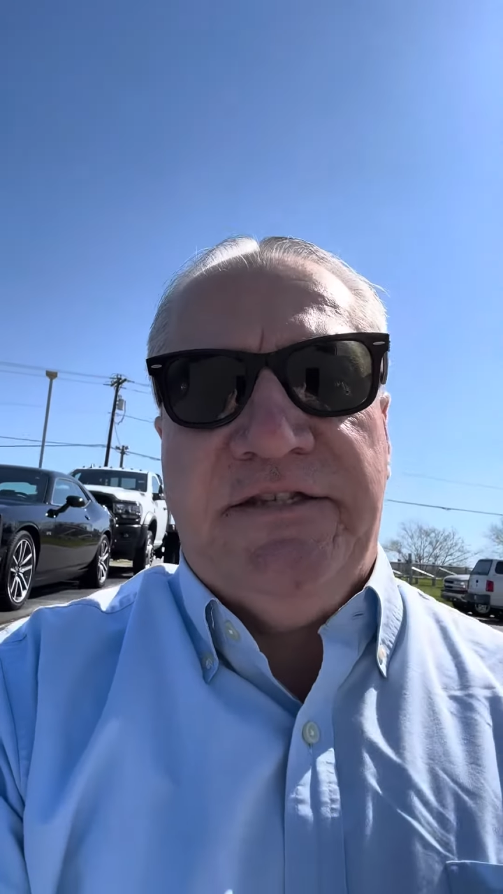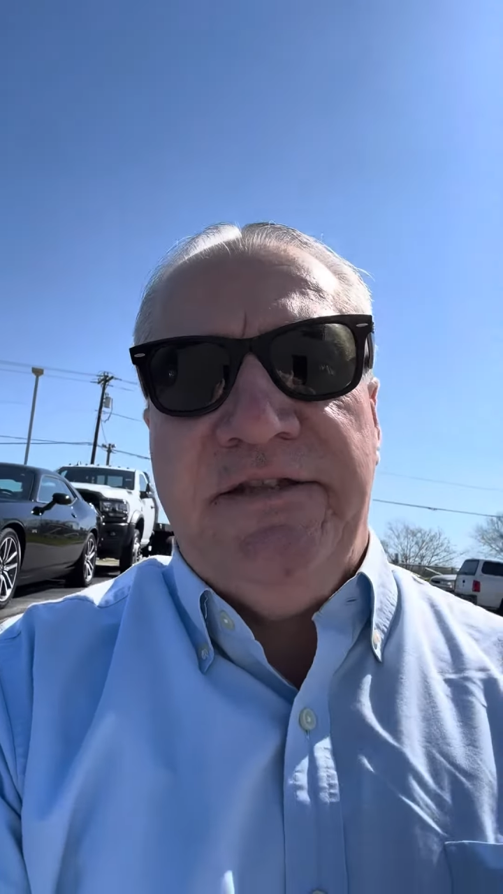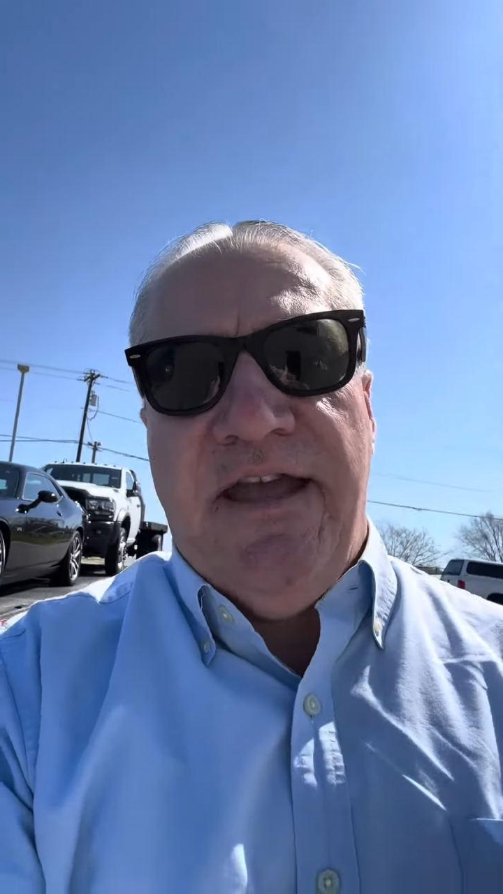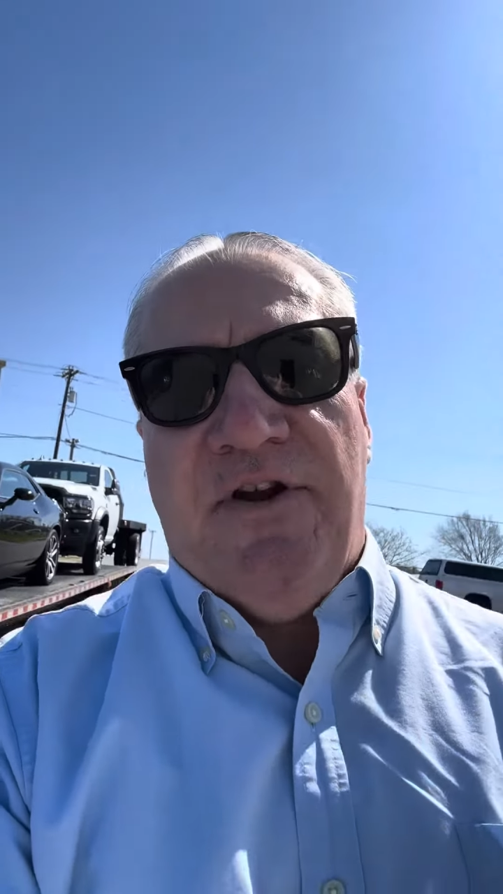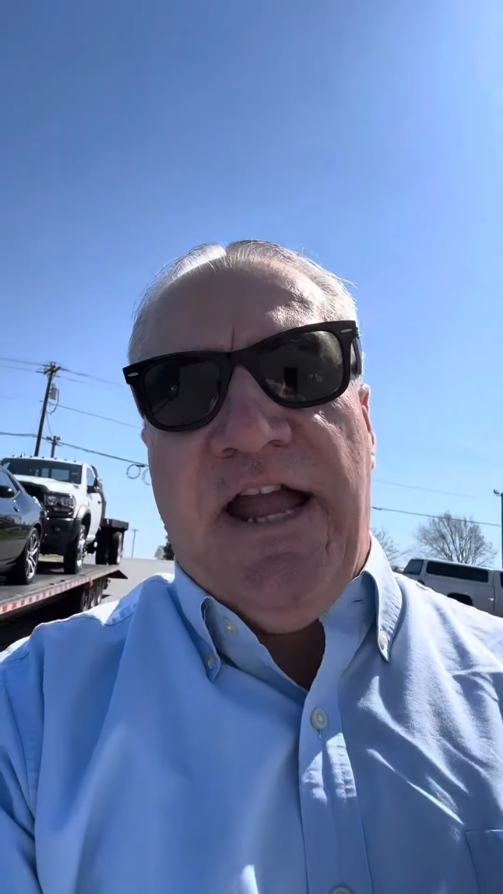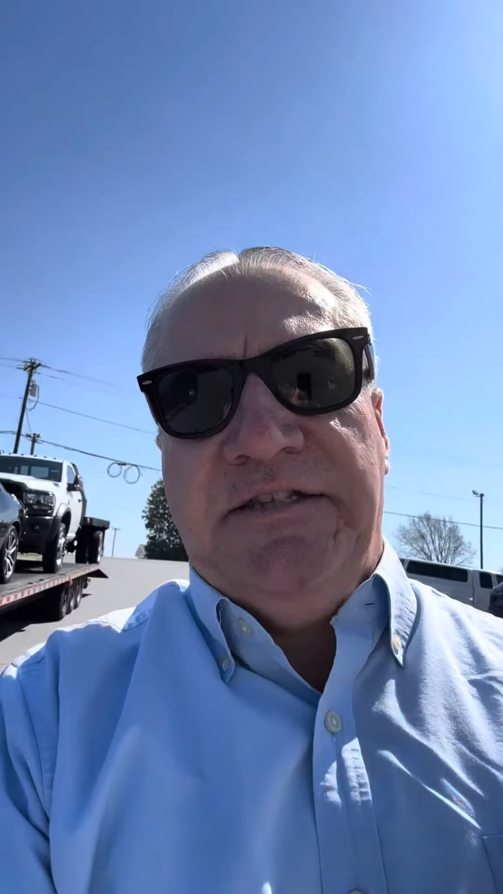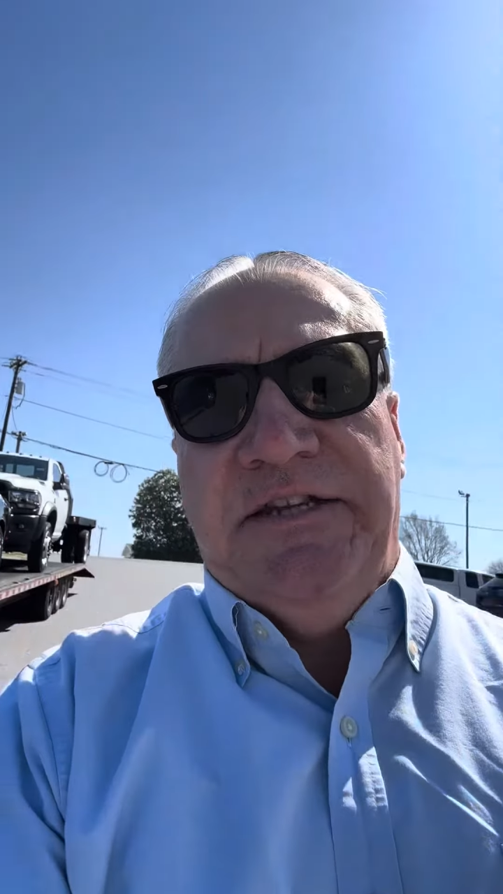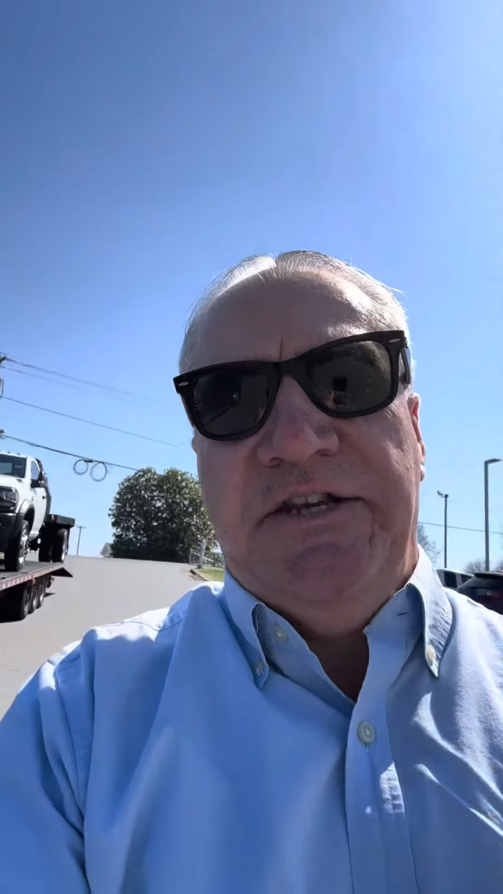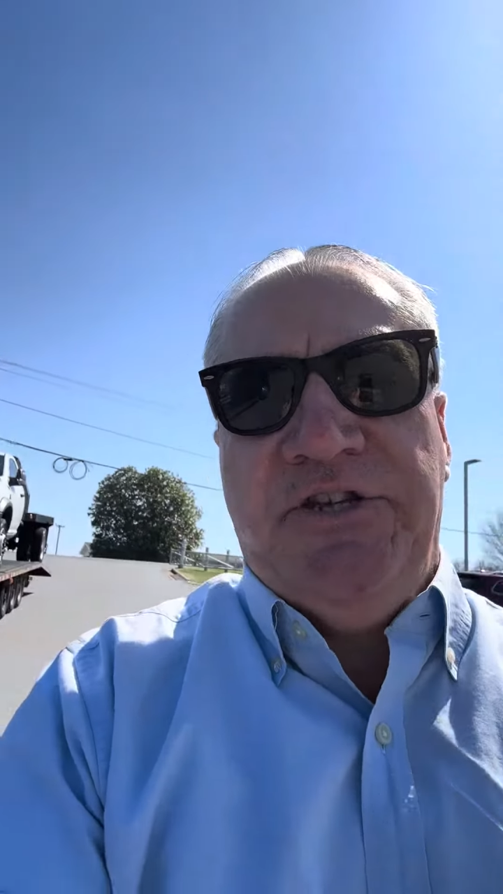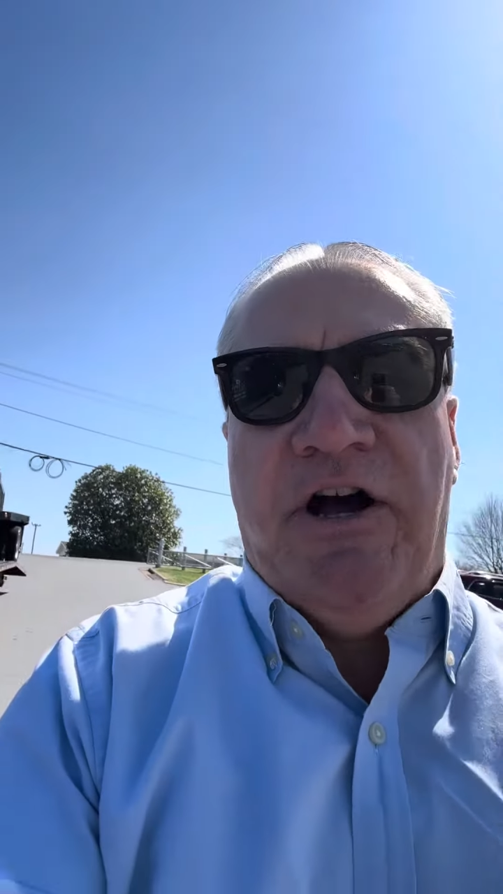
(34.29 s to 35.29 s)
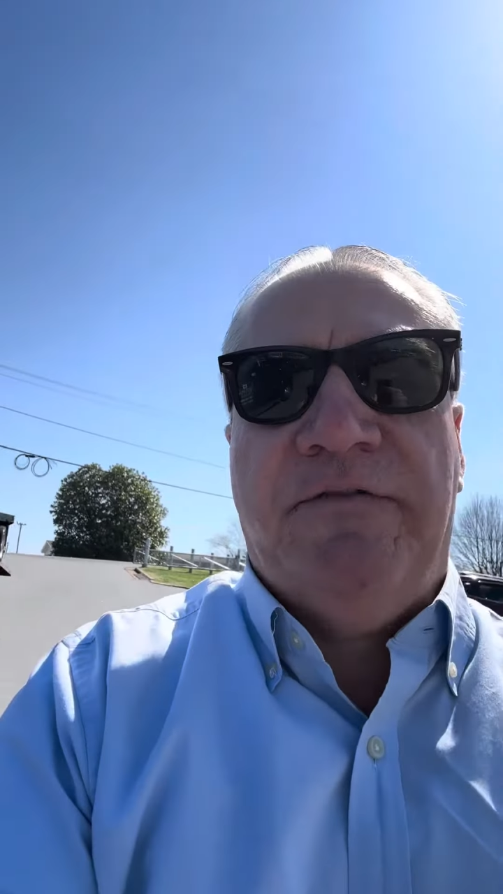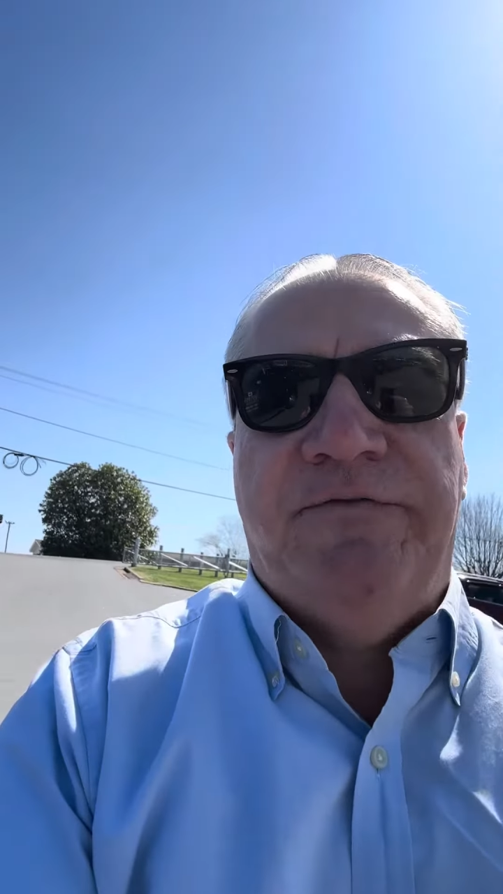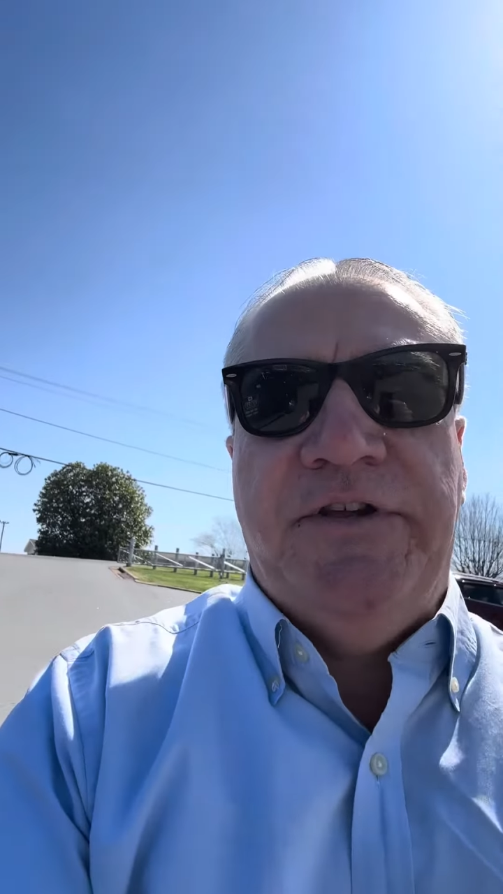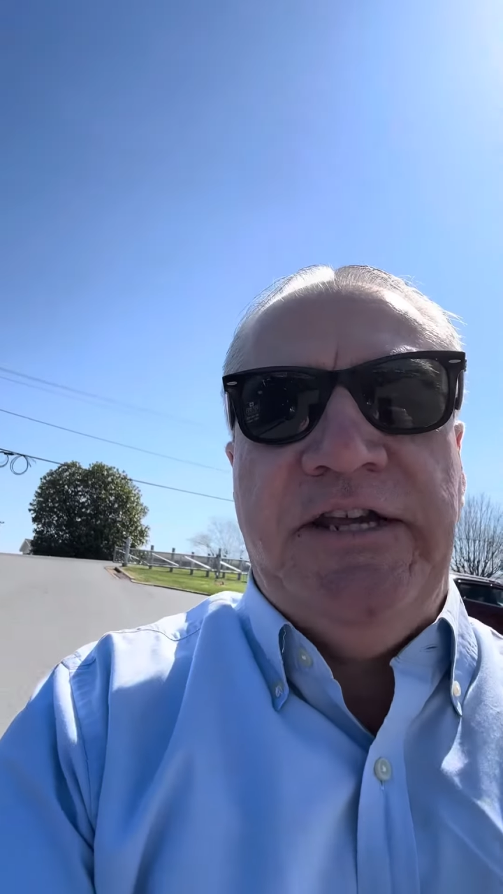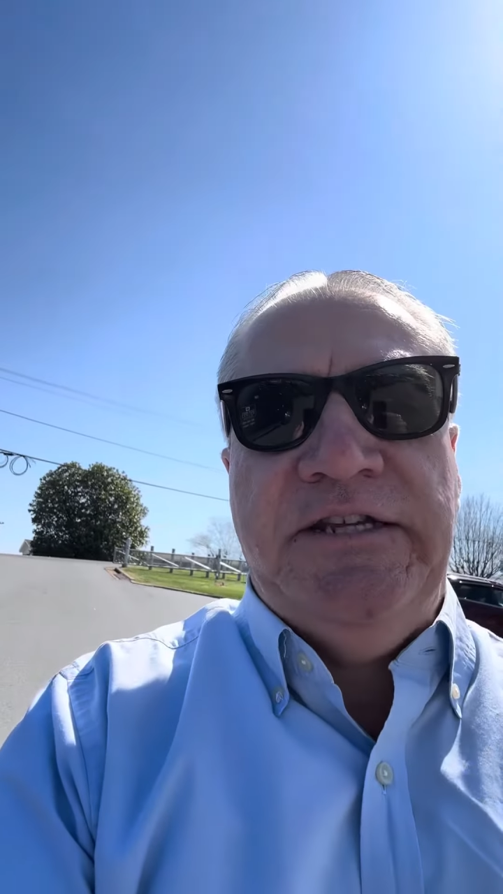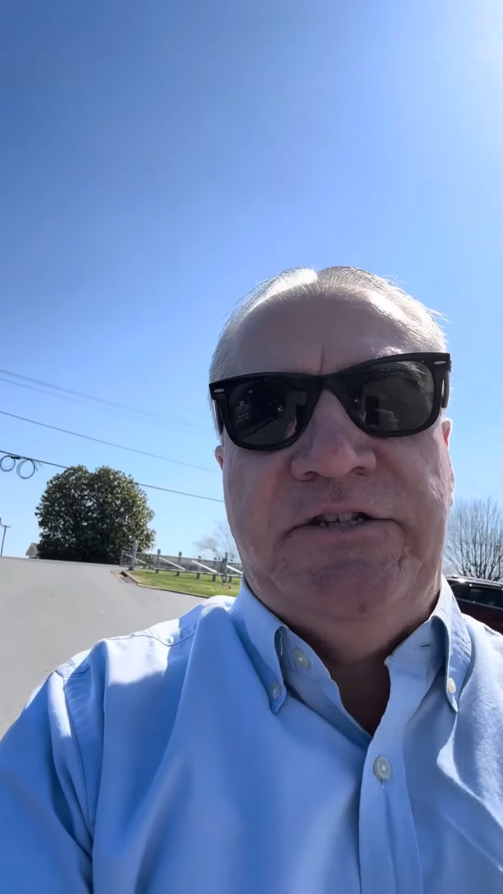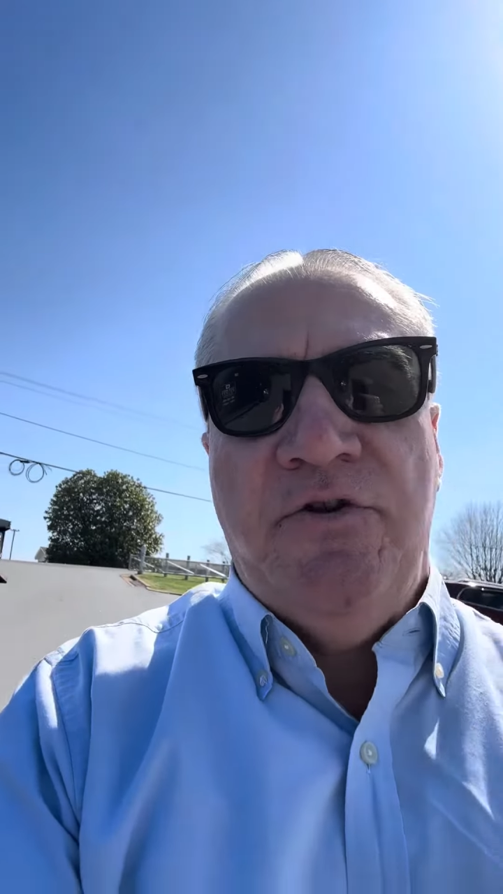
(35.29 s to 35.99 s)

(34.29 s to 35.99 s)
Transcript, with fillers: never has any doc fees,